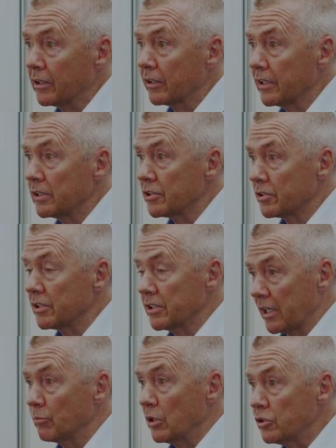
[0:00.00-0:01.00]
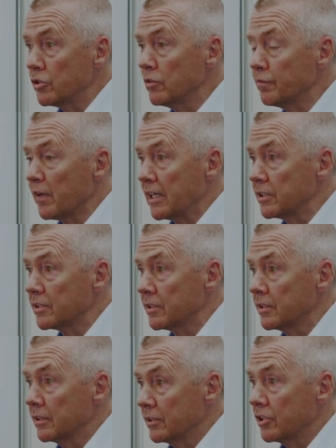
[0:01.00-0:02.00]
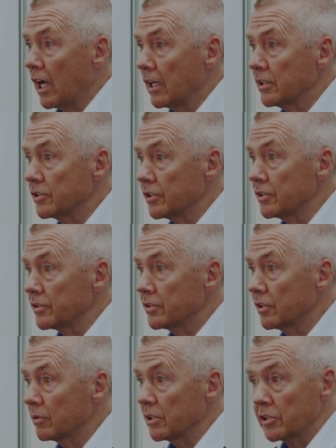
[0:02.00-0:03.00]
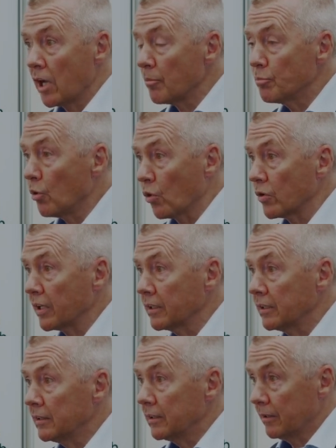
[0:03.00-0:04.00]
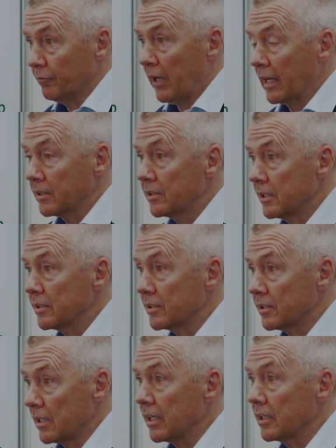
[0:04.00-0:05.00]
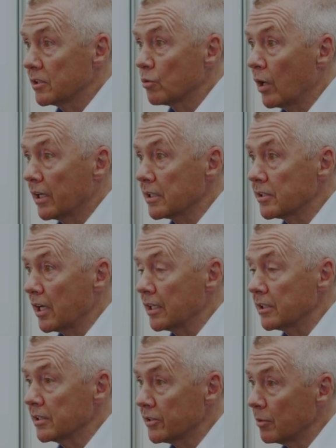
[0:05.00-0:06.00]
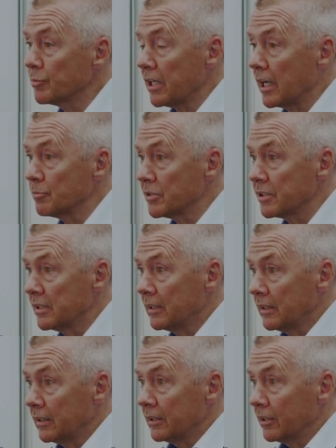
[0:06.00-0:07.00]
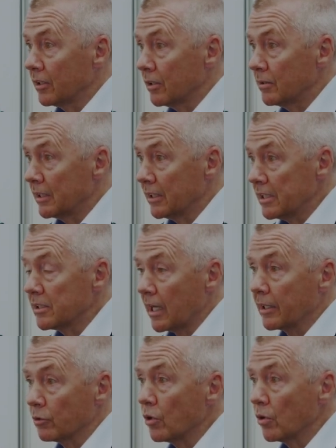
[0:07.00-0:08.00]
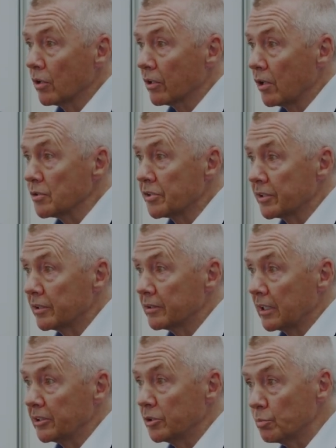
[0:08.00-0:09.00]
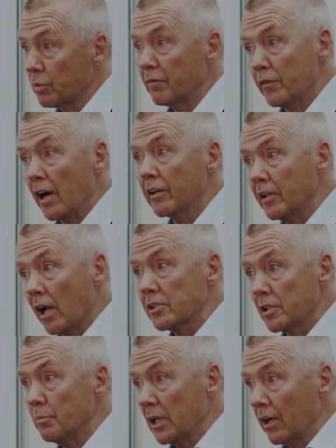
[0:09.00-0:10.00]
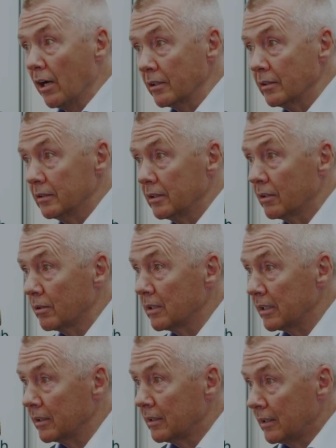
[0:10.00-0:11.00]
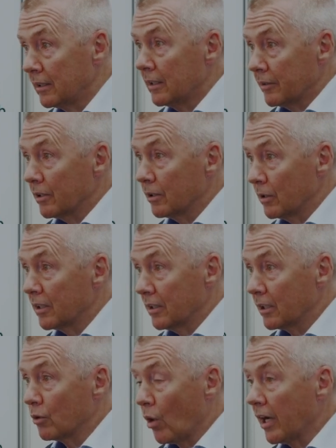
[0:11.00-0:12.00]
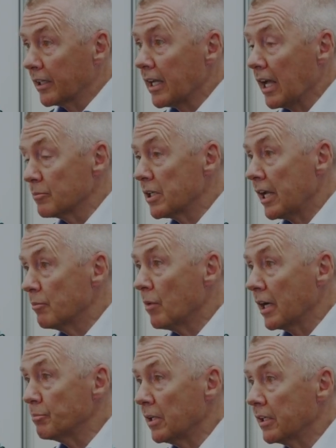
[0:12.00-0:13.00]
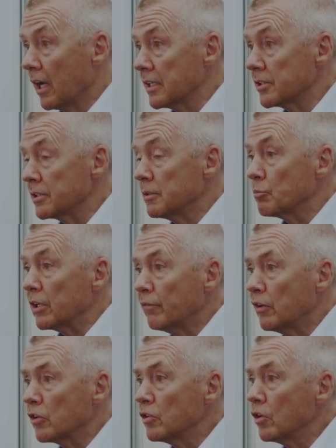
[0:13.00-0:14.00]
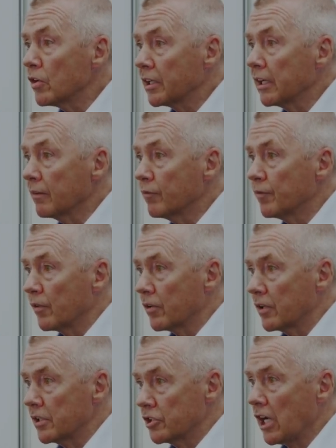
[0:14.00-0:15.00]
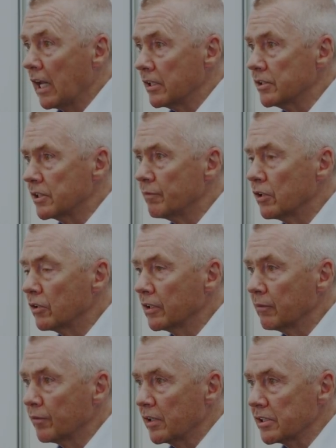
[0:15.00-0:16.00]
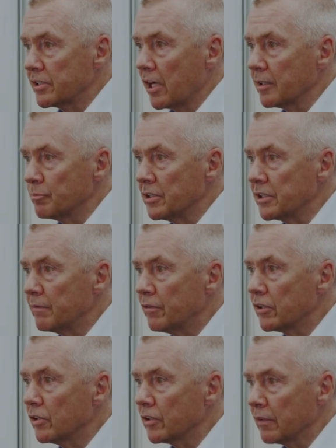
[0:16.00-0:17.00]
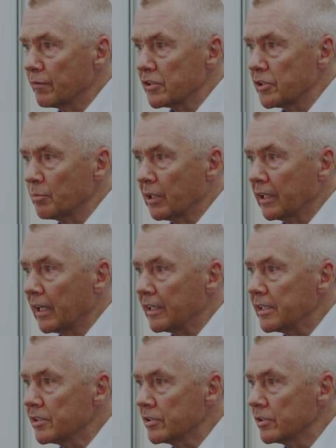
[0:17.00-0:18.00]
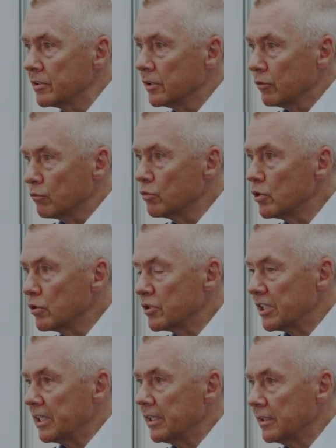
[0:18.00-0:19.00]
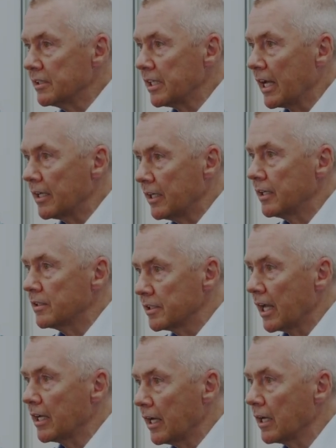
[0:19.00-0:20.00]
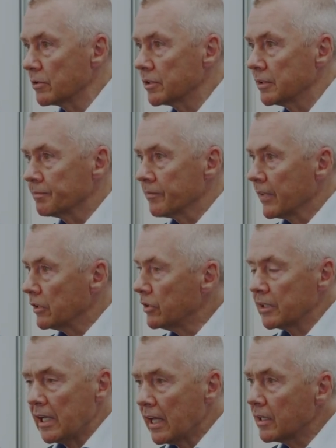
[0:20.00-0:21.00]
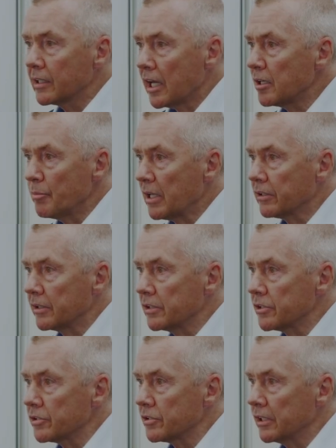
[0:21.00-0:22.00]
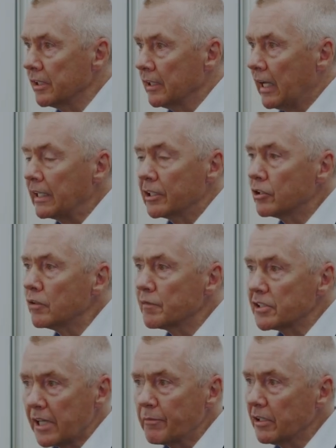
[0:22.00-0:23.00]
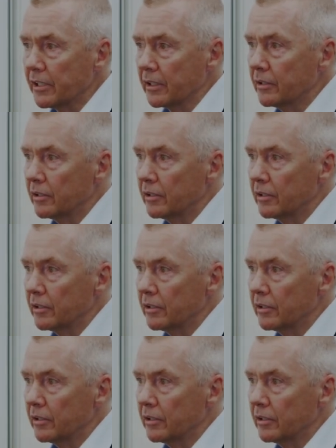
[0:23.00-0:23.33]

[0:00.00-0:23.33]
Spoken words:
our industry is that we do face challenges. It's not boring. In fact, it's quite exciting. Sometimes, it is like a roller coaster that you prefer not to be on. A quiet, calm day might be nice. But if you're looking for a challenge, if you're looking for excitement, if you're looking for something that isn't routine day in, day out, you cannot get a better industry. And it covers everything.